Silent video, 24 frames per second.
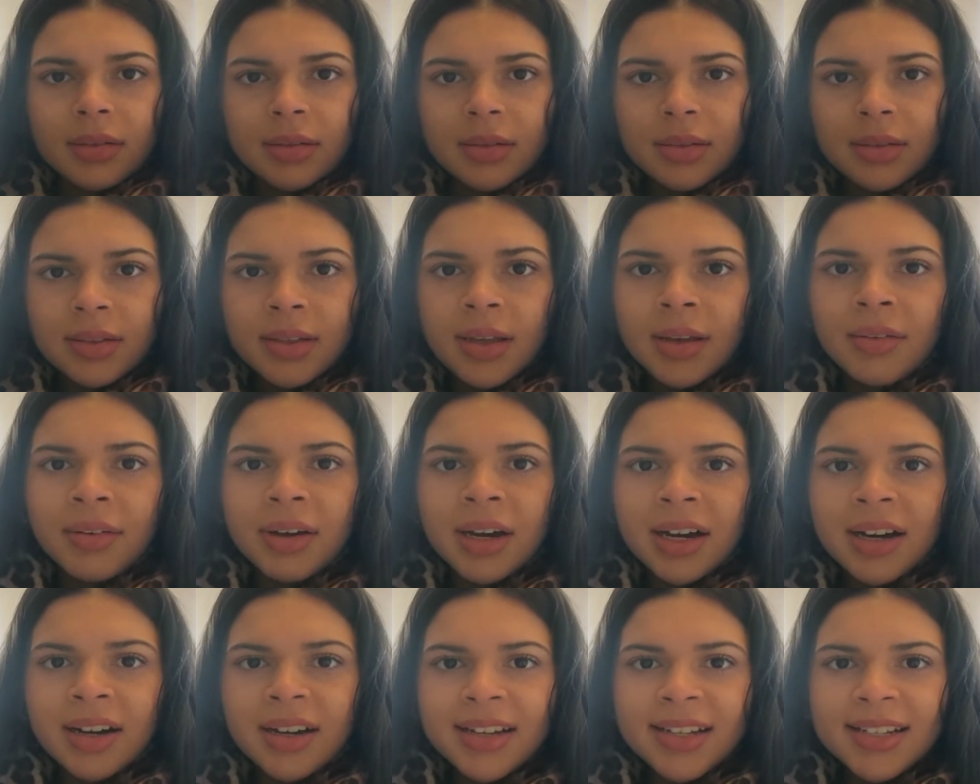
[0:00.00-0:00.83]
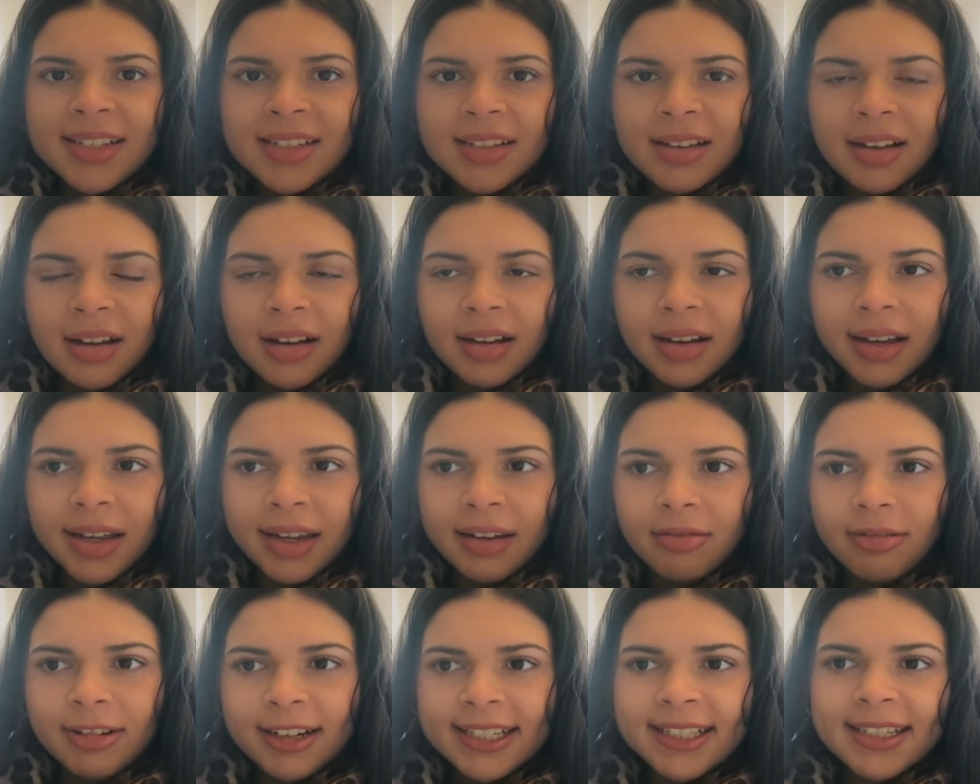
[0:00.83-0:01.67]
So guys,
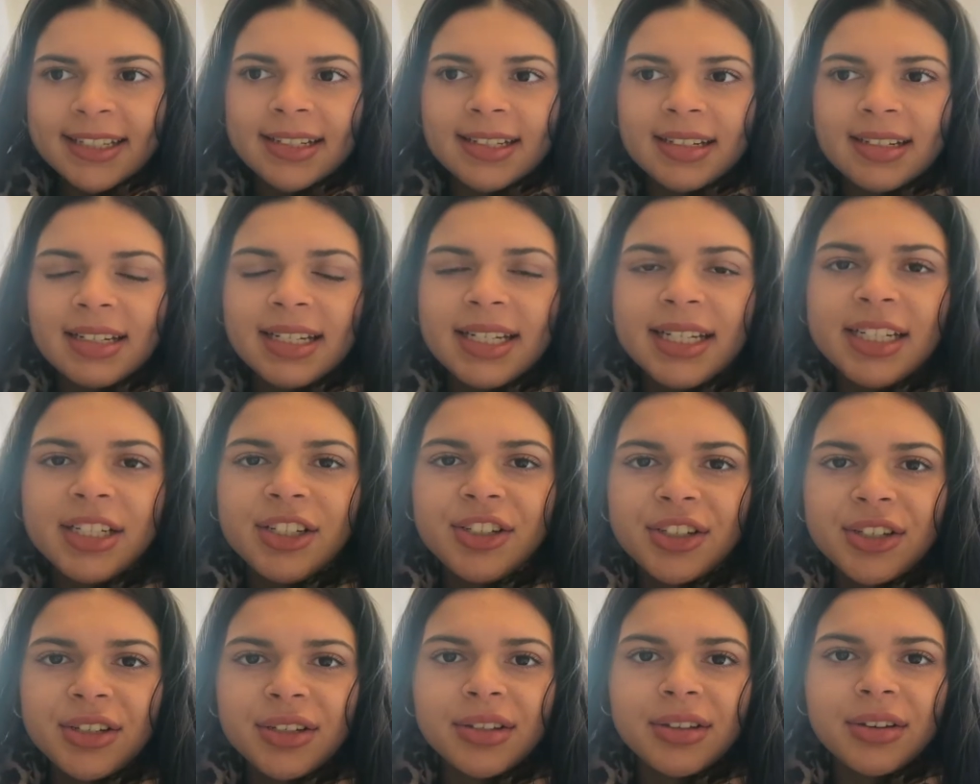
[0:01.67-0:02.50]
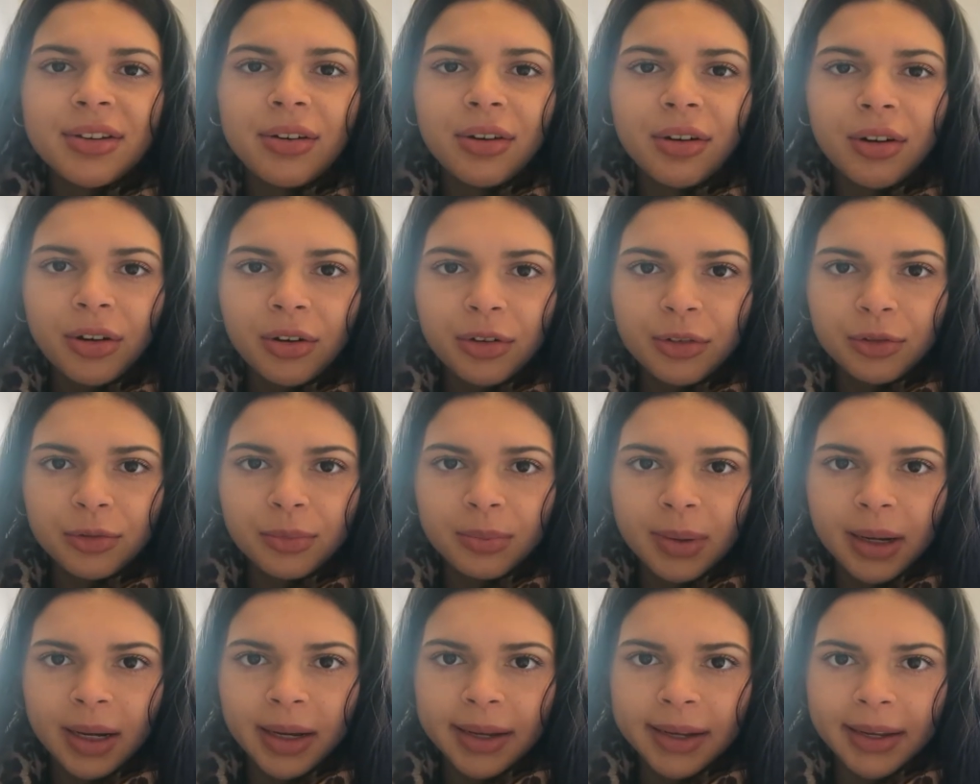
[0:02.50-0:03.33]
I recently just got off
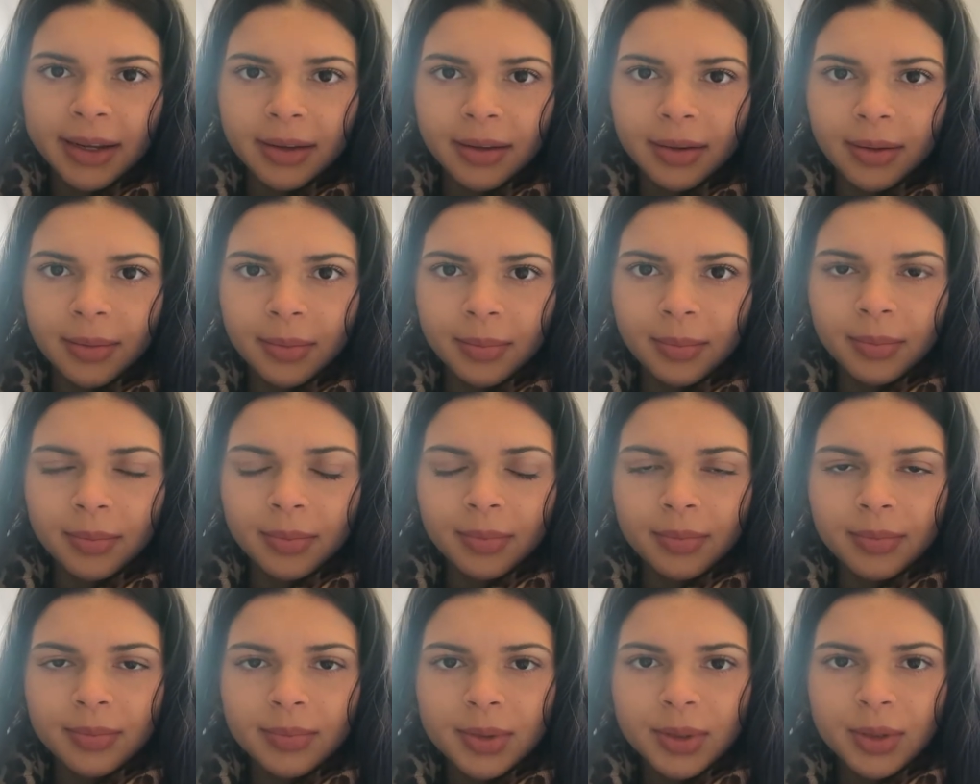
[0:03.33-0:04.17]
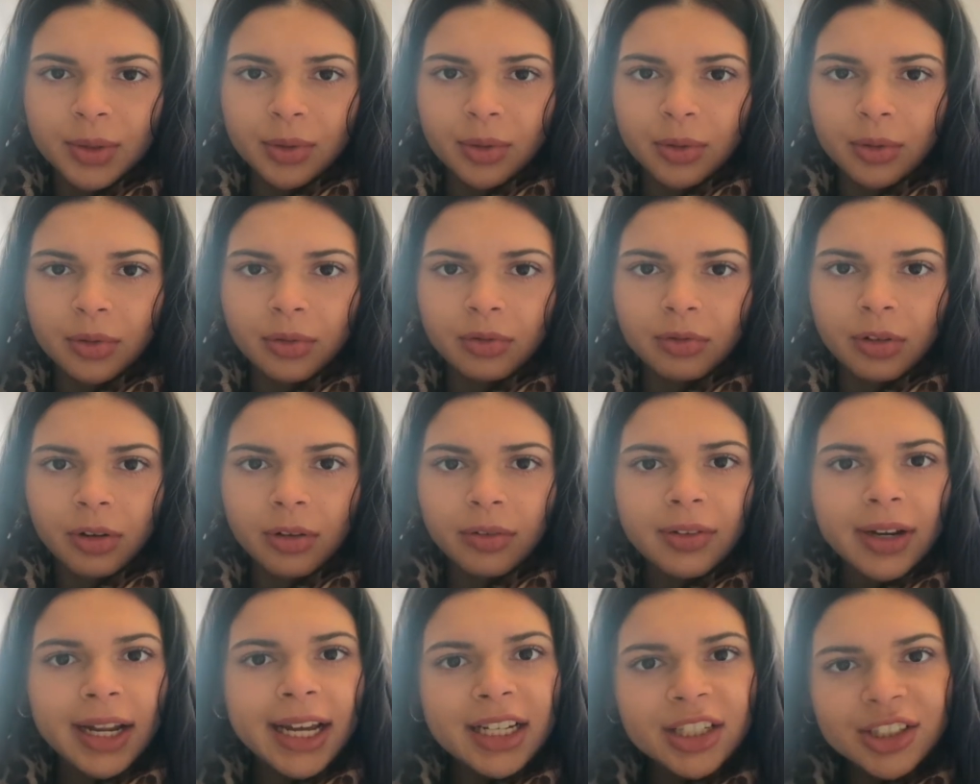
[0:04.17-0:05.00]
my sort of
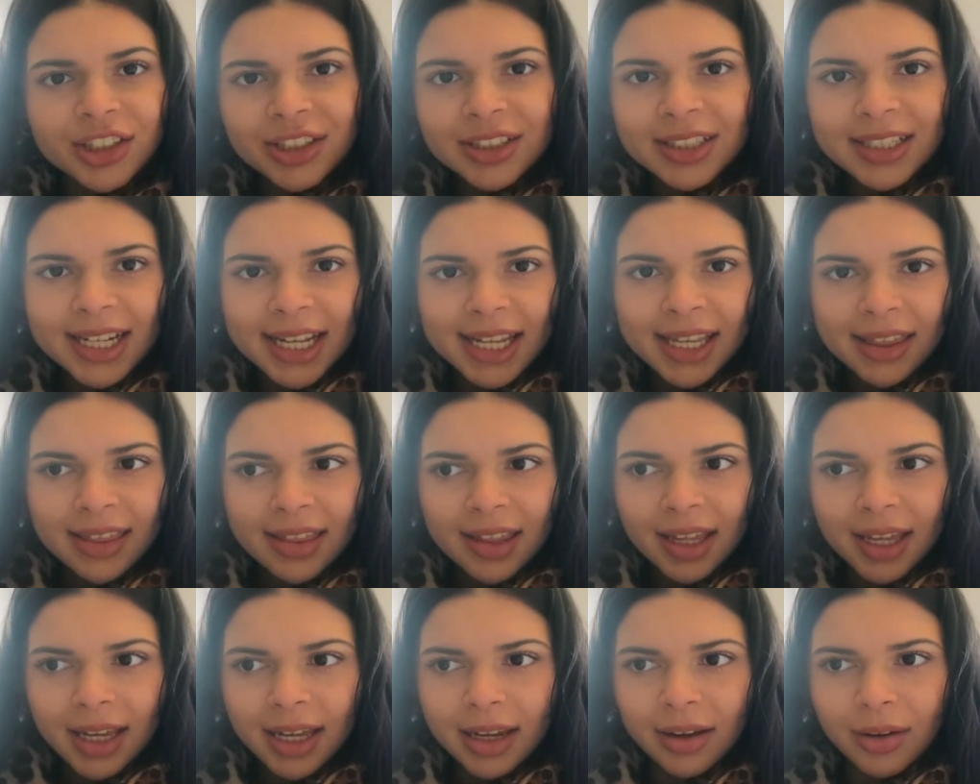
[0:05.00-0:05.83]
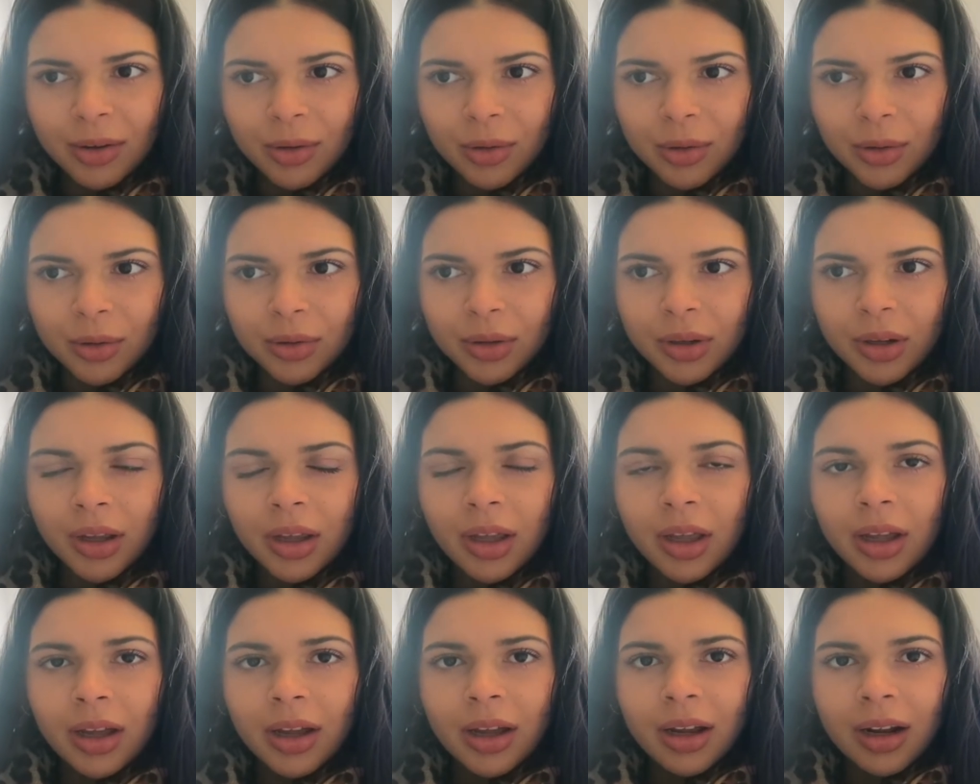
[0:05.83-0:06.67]
reflection day thing
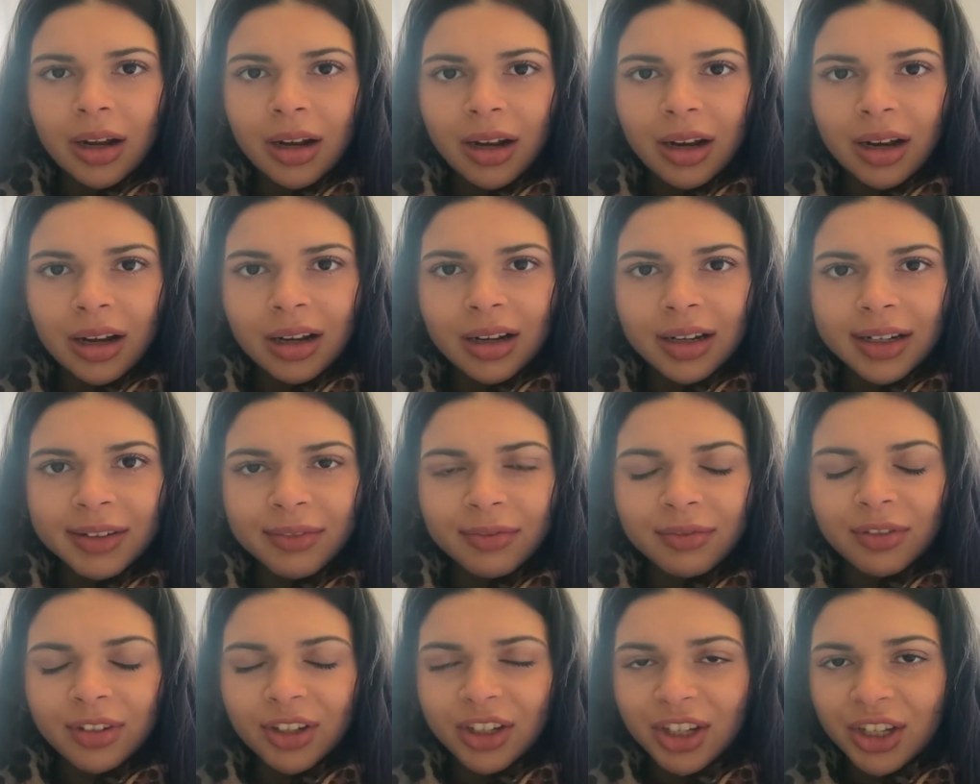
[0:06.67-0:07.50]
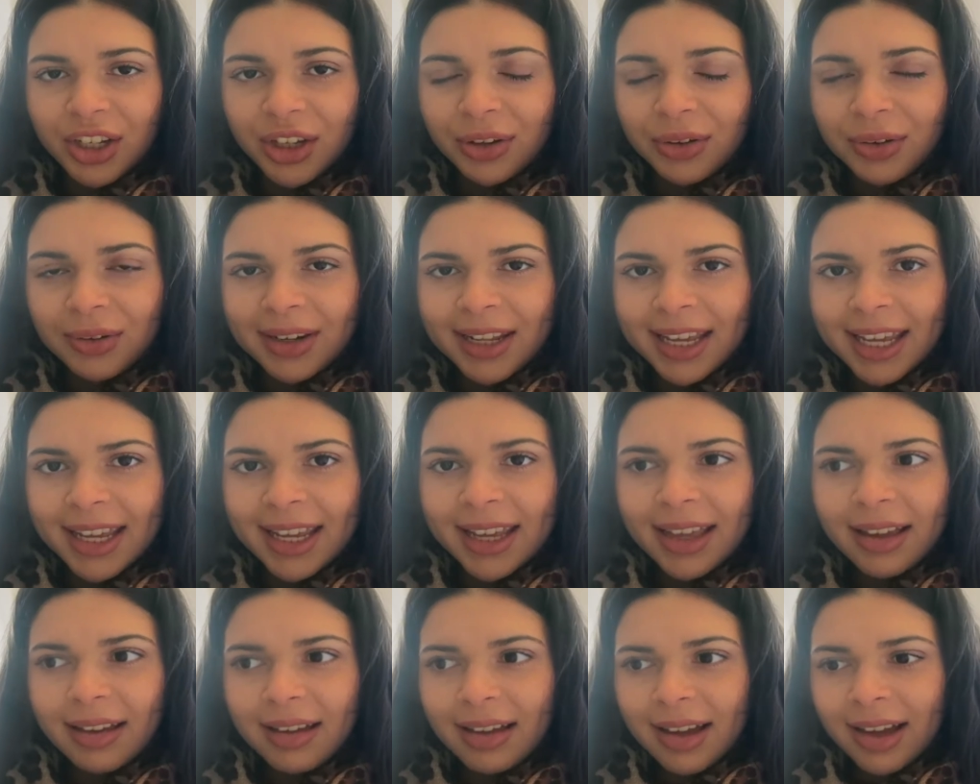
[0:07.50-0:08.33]
online for
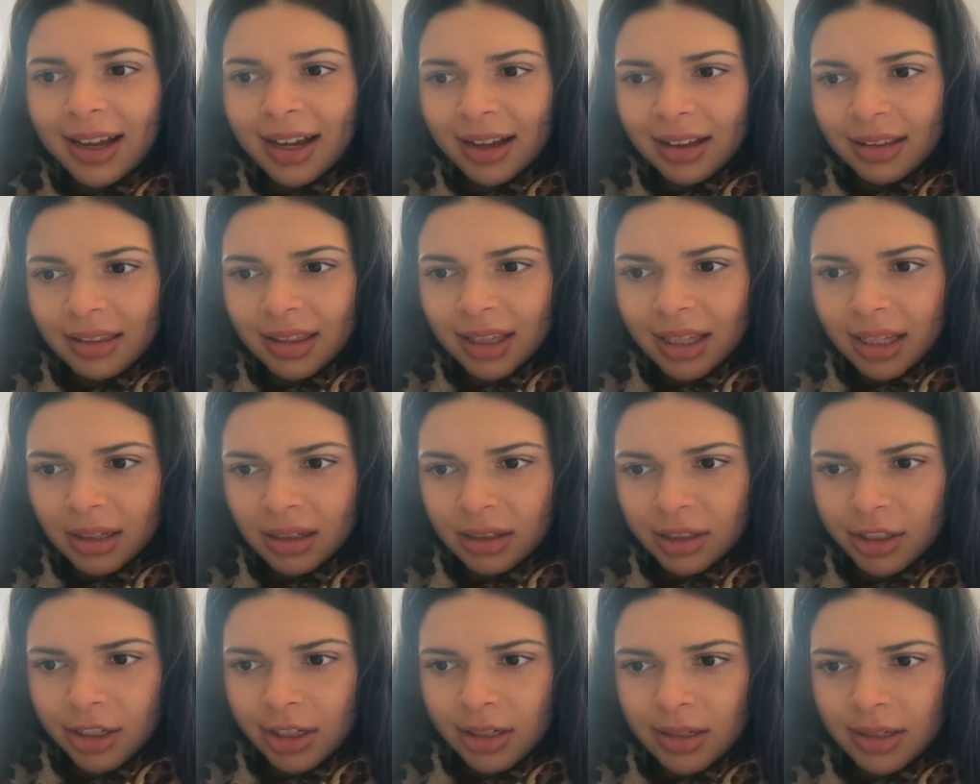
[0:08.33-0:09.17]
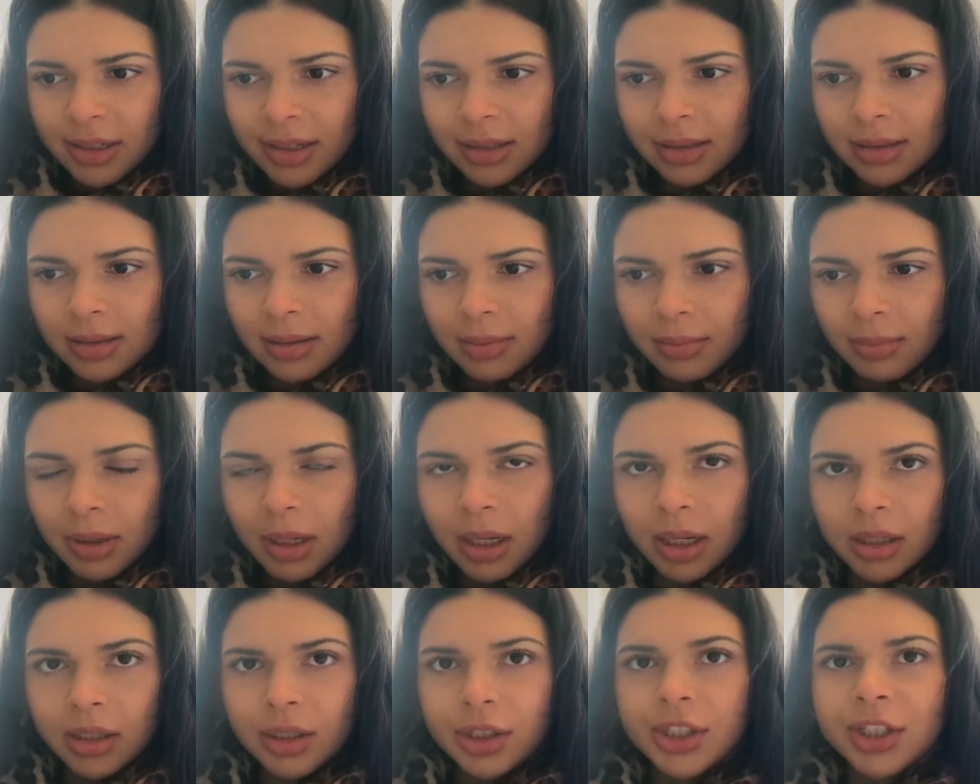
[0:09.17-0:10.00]
uni, and then I just had some
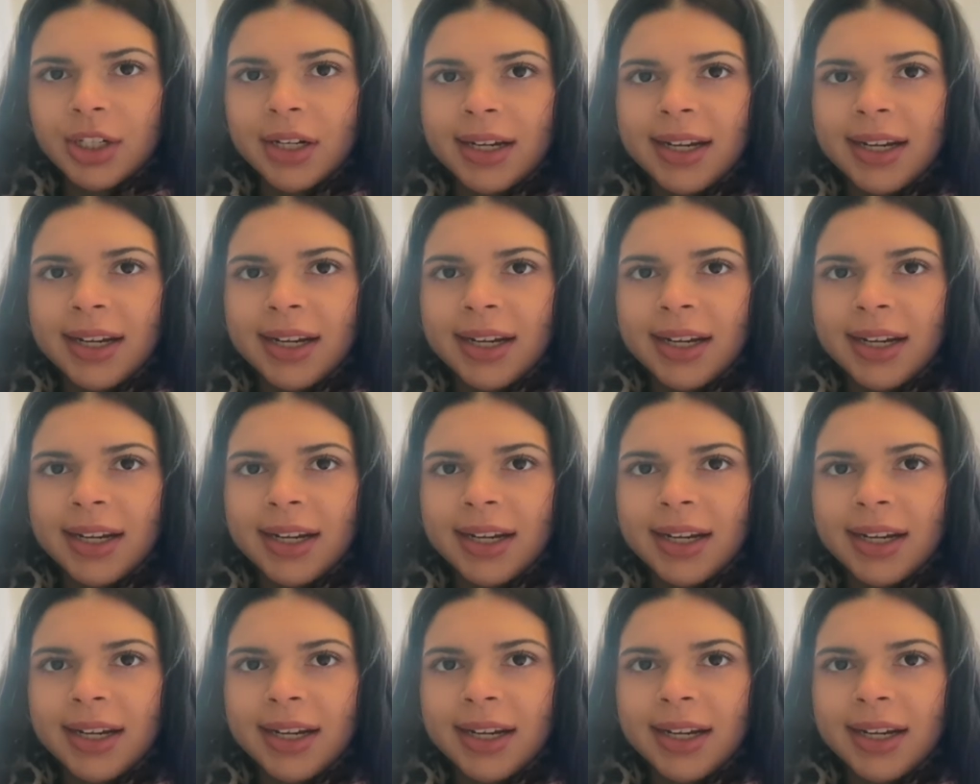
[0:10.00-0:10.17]
lunch.